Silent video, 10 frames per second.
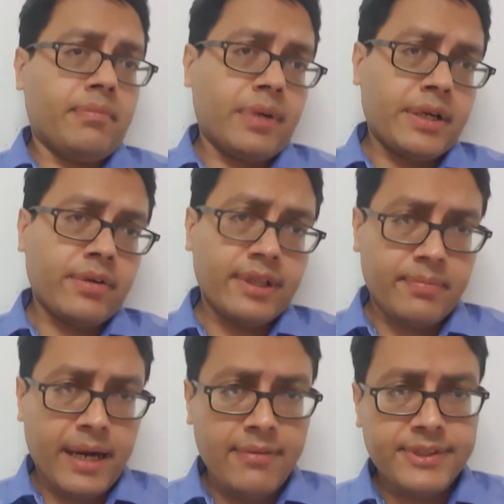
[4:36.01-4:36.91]
particularly
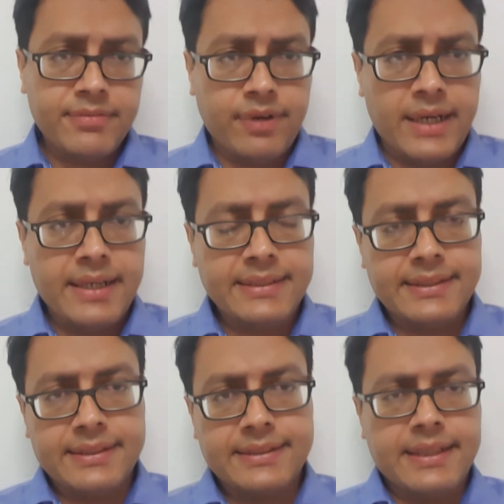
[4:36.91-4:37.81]
the biopsy findings
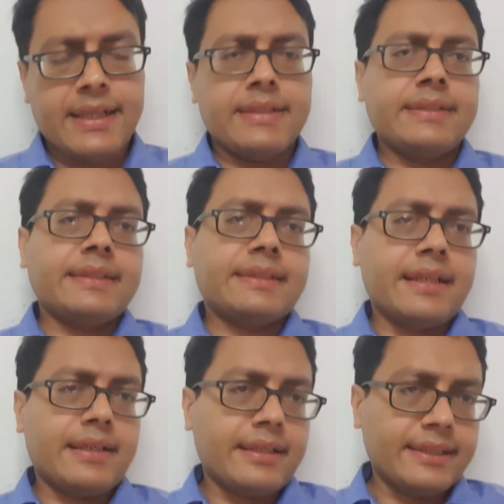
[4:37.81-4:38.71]
in the celiac disease
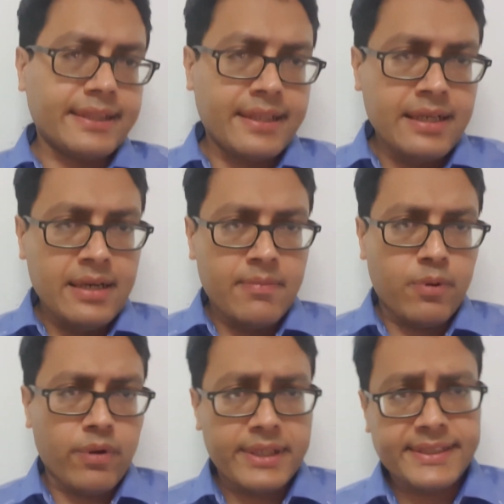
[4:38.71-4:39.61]
that there is a
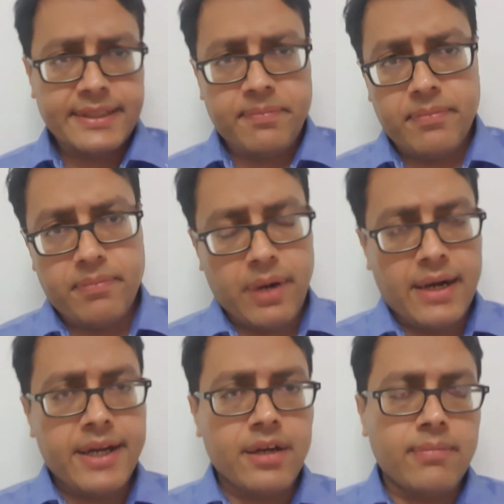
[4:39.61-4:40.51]
progressive
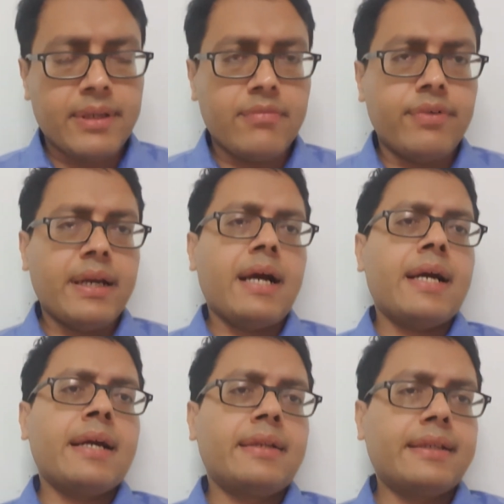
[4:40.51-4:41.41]
blunting of the villi,